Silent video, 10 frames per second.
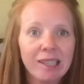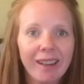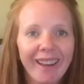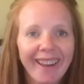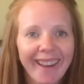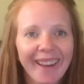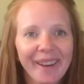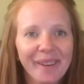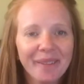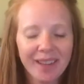
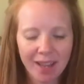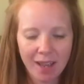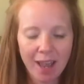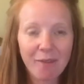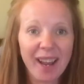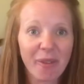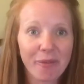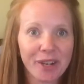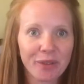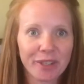I haven't had a
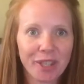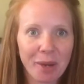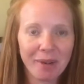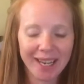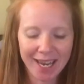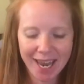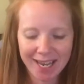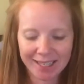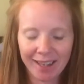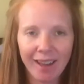fringe for so many
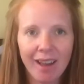years.